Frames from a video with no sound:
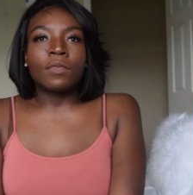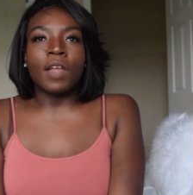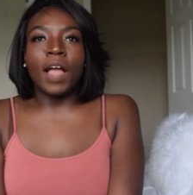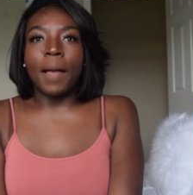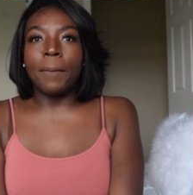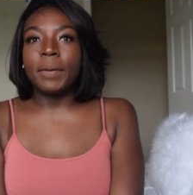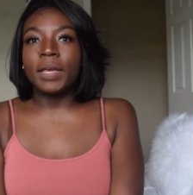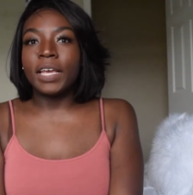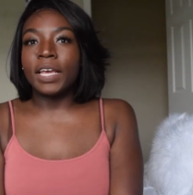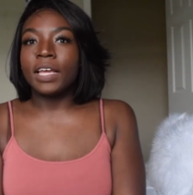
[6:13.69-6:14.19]

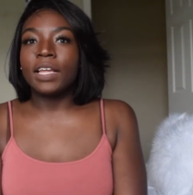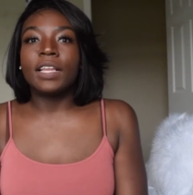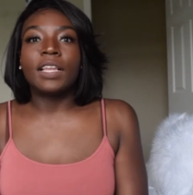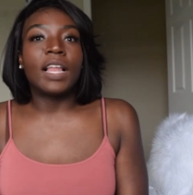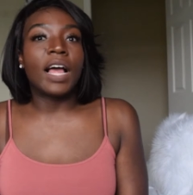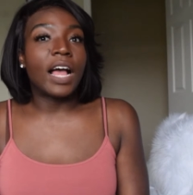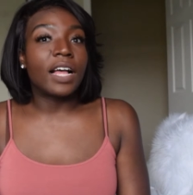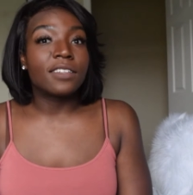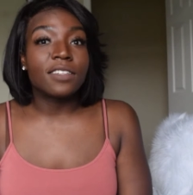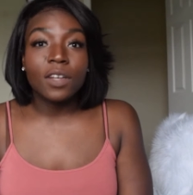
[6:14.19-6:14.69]
I've been getting
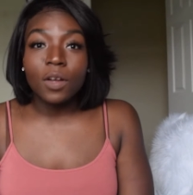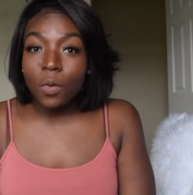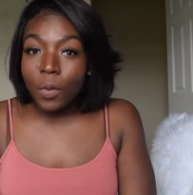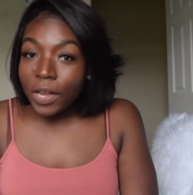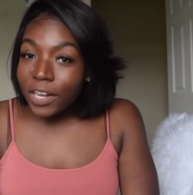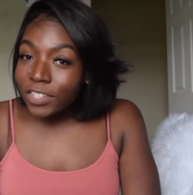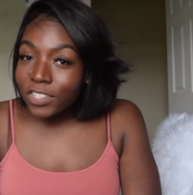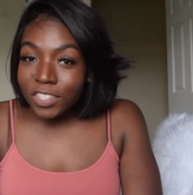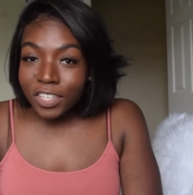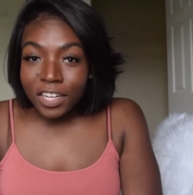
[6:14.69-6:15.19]
lots of
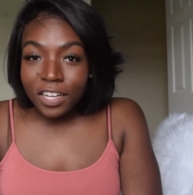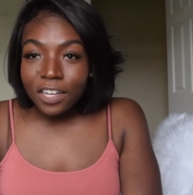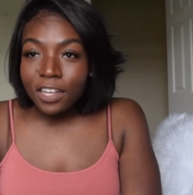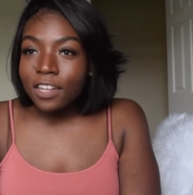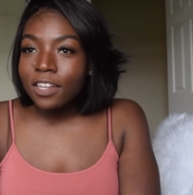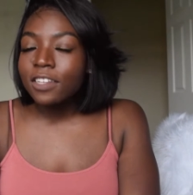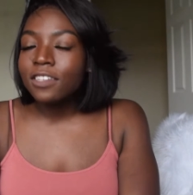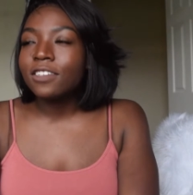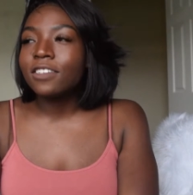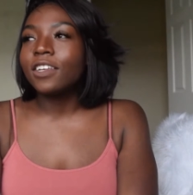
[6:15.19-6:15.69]

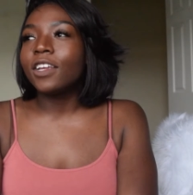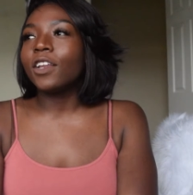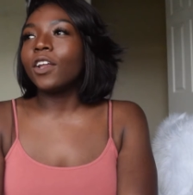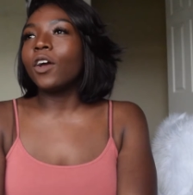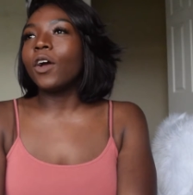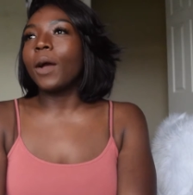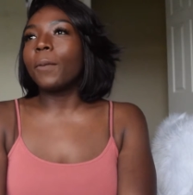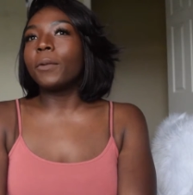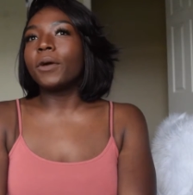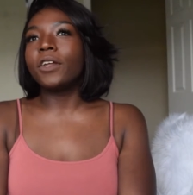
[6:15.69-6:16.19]
questions. You
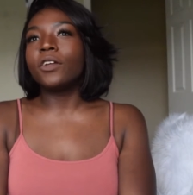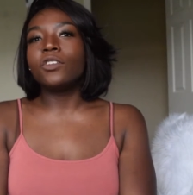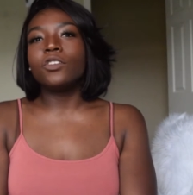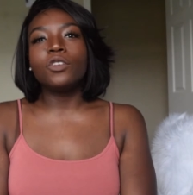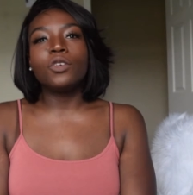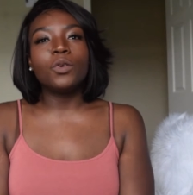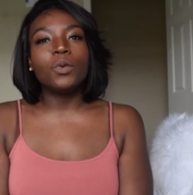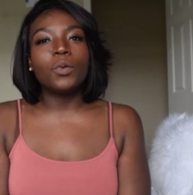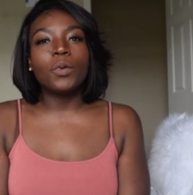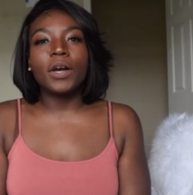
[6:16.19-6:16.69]
know, I'm going to
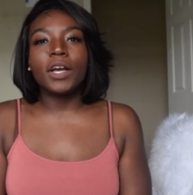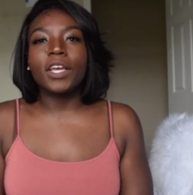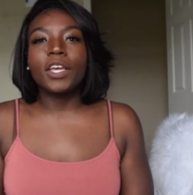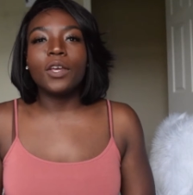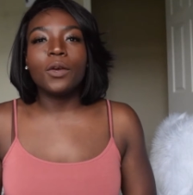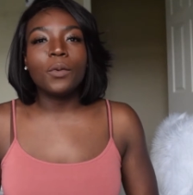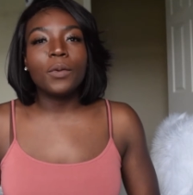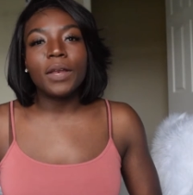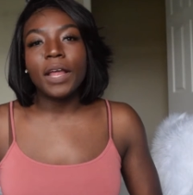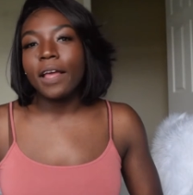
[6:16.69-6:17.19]
do a
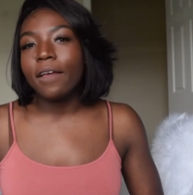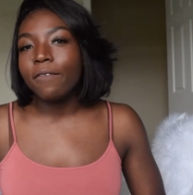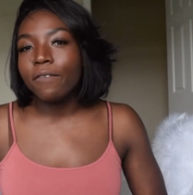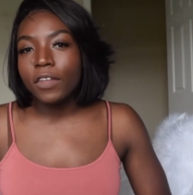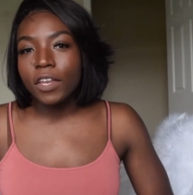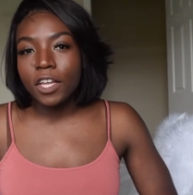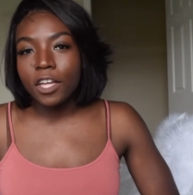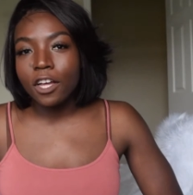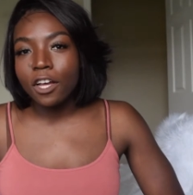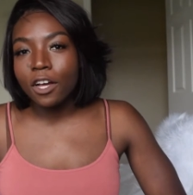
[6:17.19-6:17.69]
Q&A
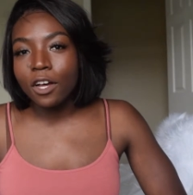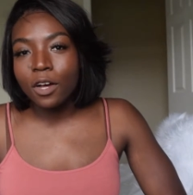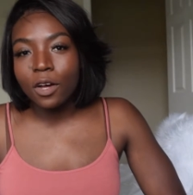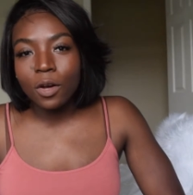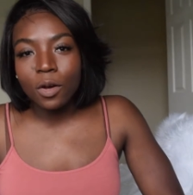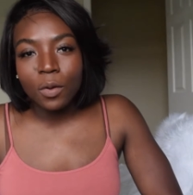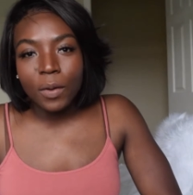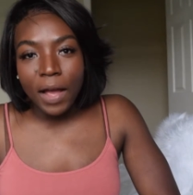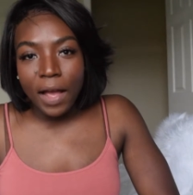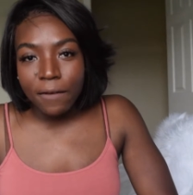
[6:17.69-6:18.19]

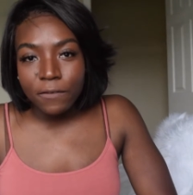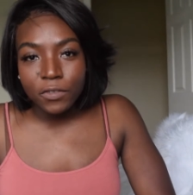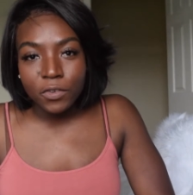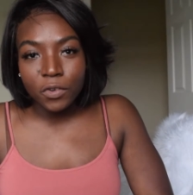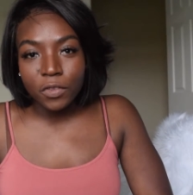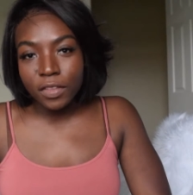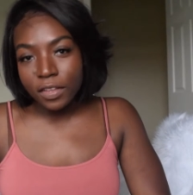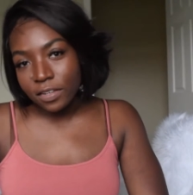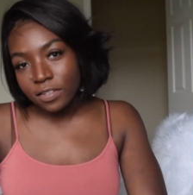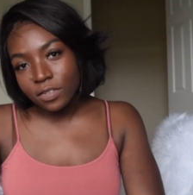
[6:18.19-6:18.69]
video
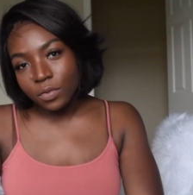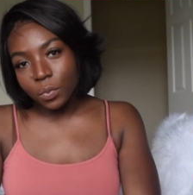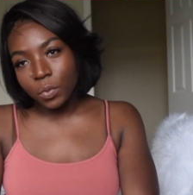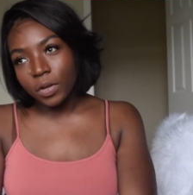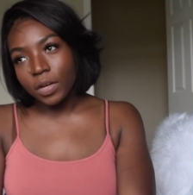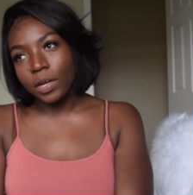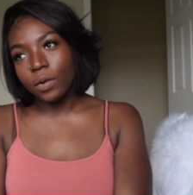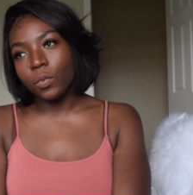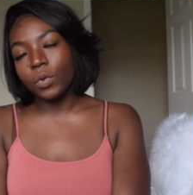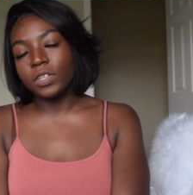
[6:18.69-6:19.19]
after this
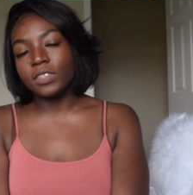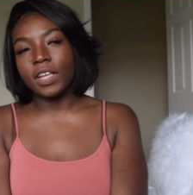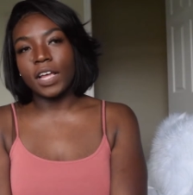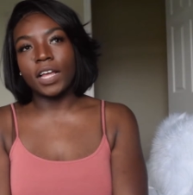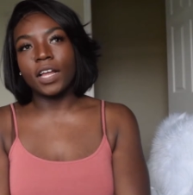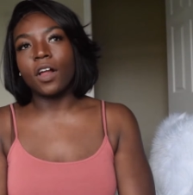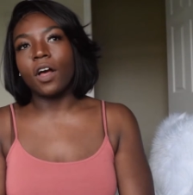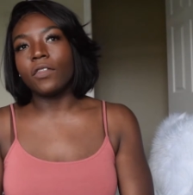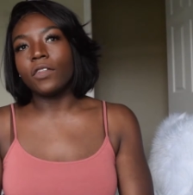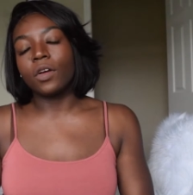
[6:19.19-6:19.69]
one once I
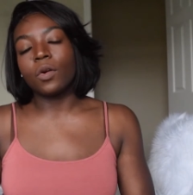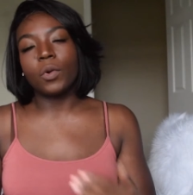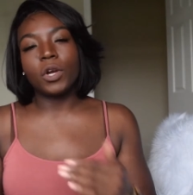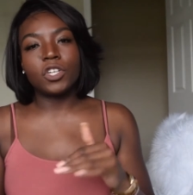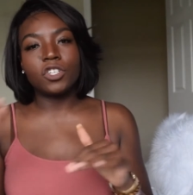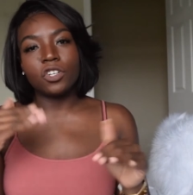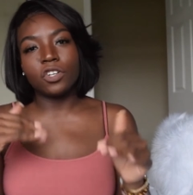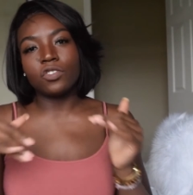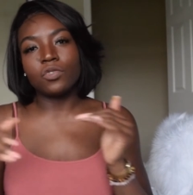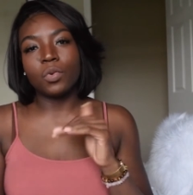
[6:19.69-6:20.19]
get all the
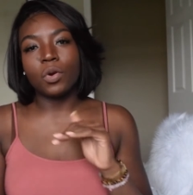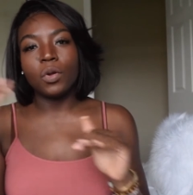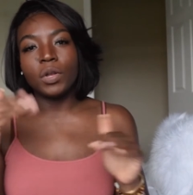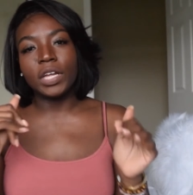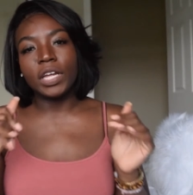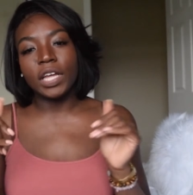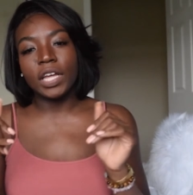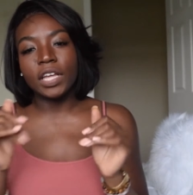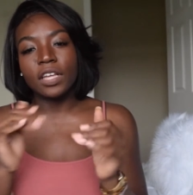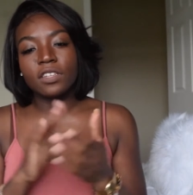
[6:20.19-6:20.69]
questions
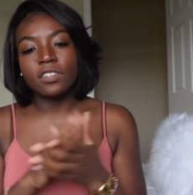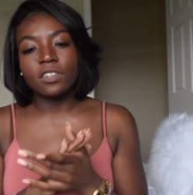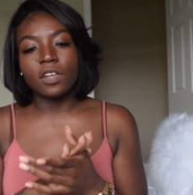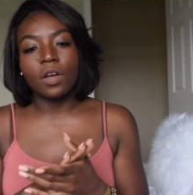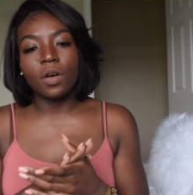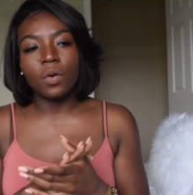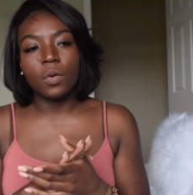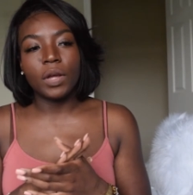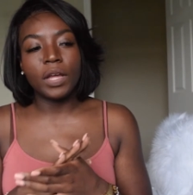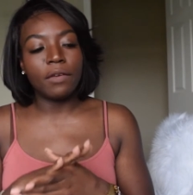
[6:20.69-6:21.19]
rolling in.
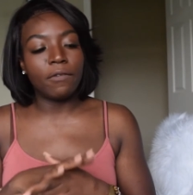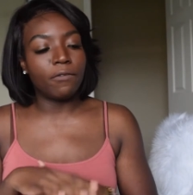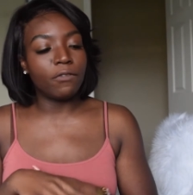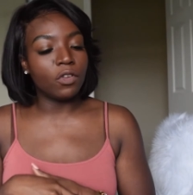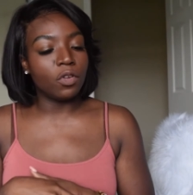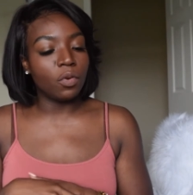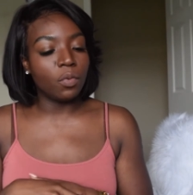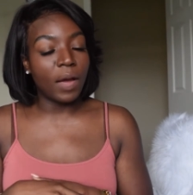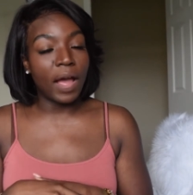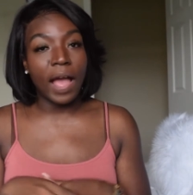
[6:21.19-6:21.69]
So if
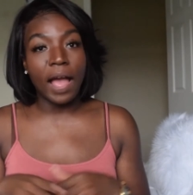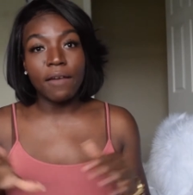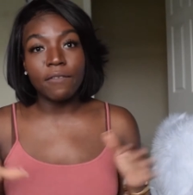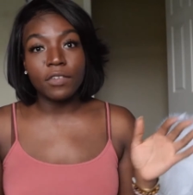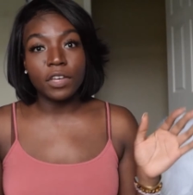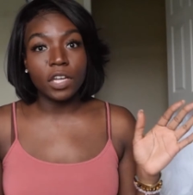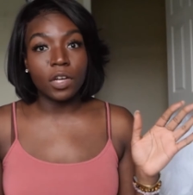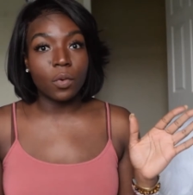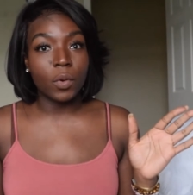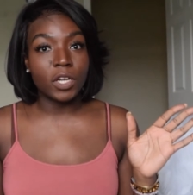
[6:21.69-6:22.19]
you have
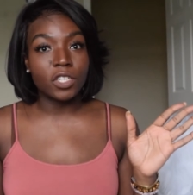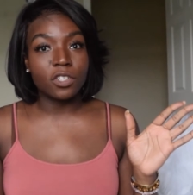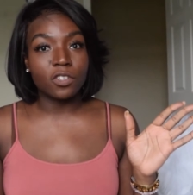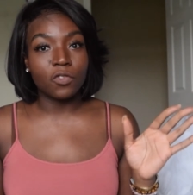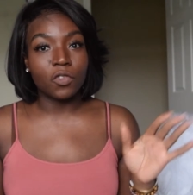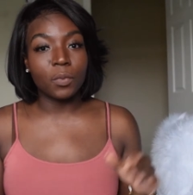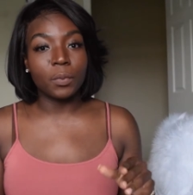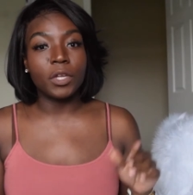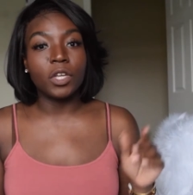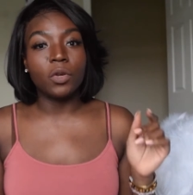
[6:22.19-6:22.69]
any questions
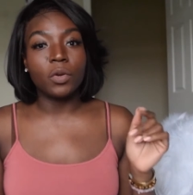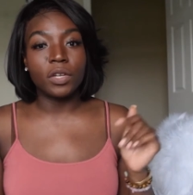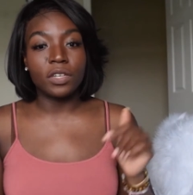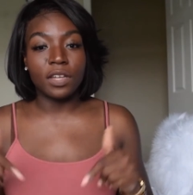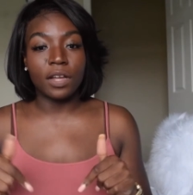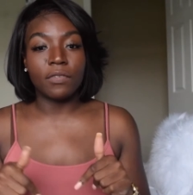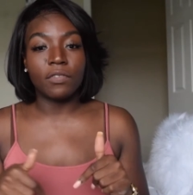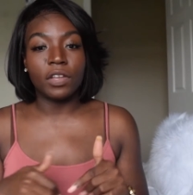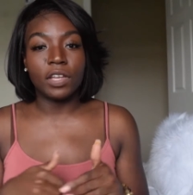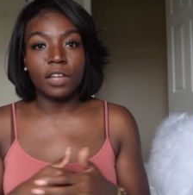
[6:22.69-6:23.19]
for me, you can
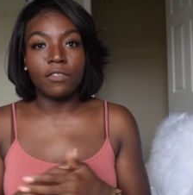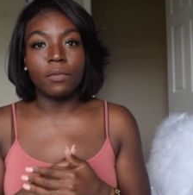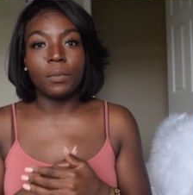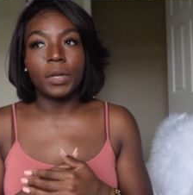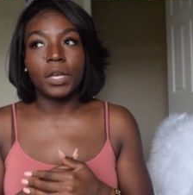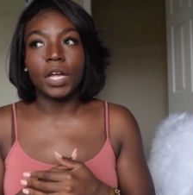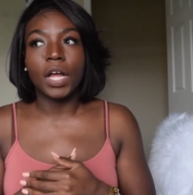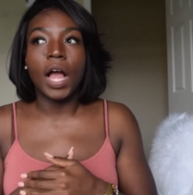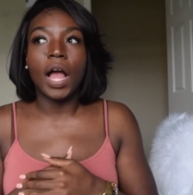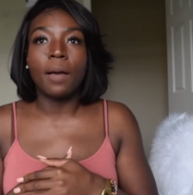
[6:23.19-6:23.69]
definitely leave them
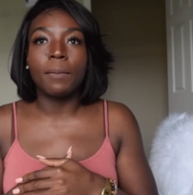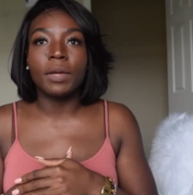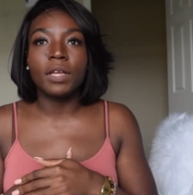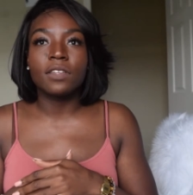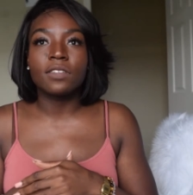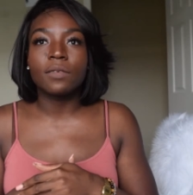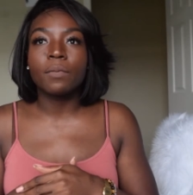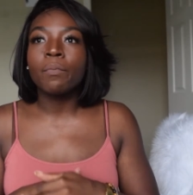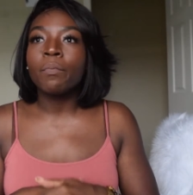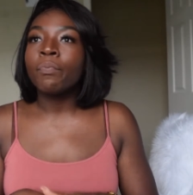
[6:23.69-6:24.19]
in the
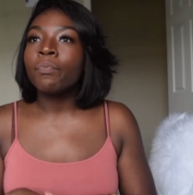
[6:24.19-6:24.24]
comments.